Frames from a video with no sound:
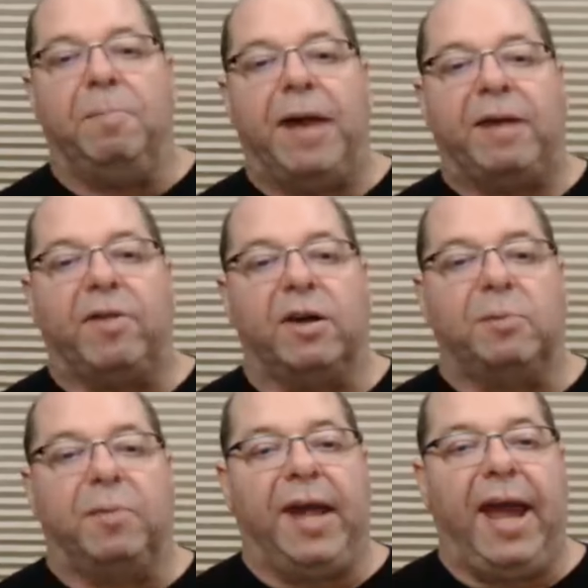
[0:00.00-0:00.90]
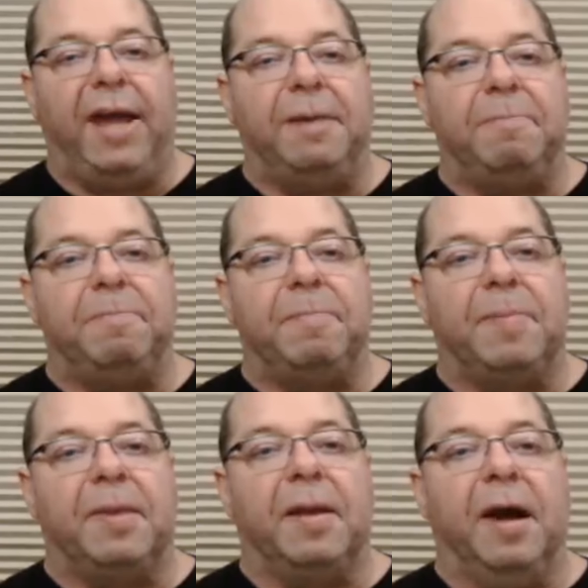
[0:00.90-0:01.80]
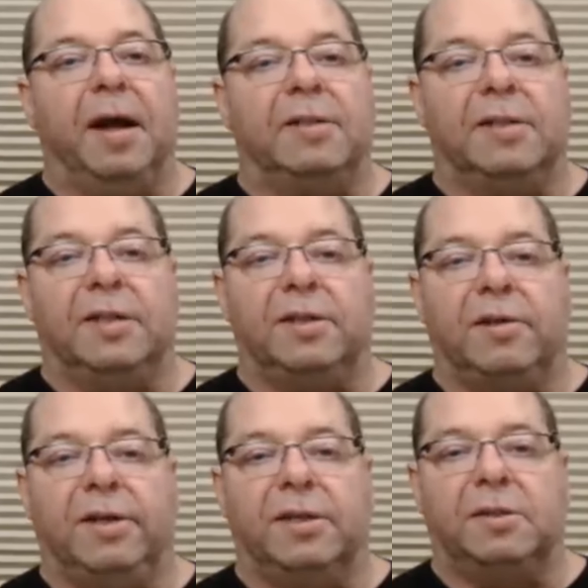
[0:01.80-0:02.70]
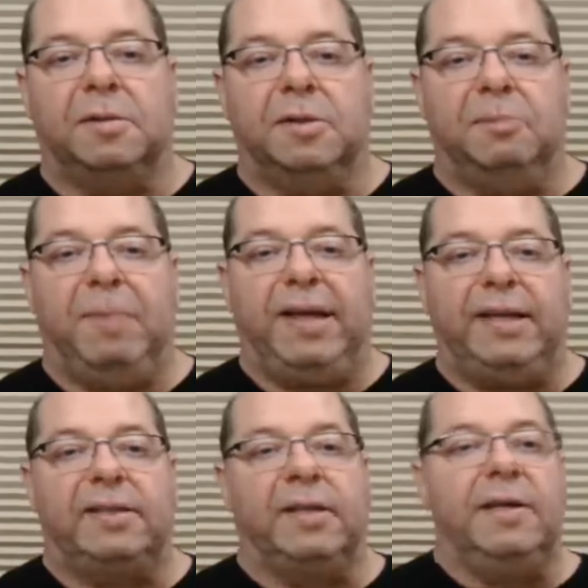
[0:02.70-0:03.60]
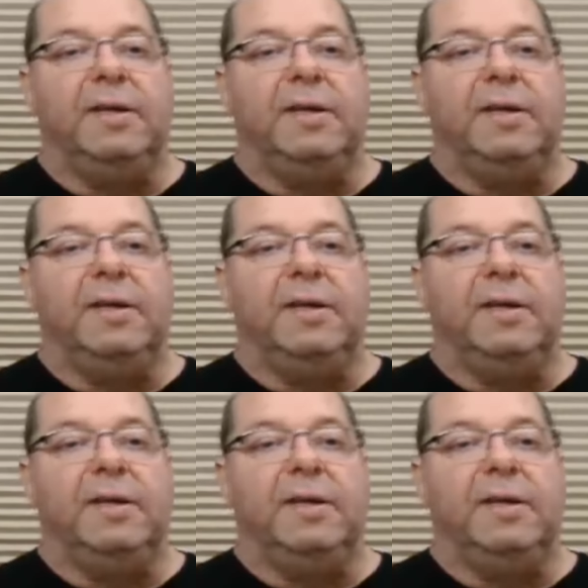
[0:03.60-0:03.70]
Batroc's Brigade. So these are his buddies.